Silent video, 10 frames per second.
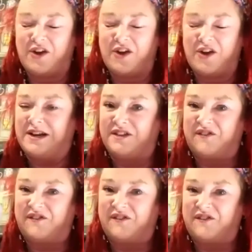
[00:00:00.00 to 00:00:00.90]
And the Queen of
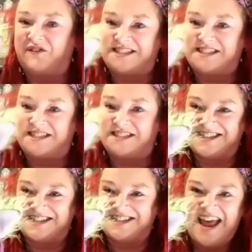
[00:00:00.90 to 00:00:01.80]
the Fairies says,
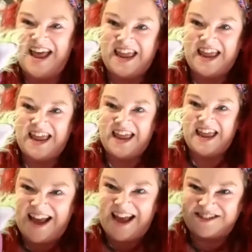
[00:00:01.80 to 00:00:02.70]
get
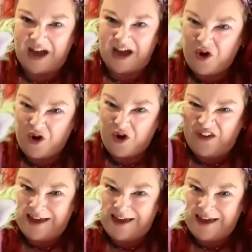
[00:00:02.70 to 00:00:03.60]
out of
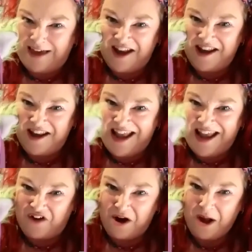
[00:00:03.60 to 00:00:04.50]
here and never
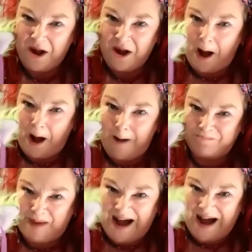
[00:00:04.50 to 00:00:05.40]
come
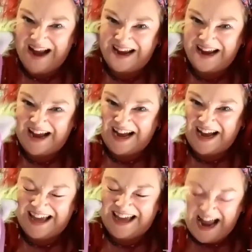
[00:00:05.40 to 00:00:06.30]
back
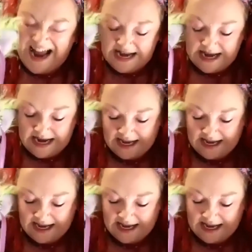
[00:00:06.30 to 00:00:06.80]
again.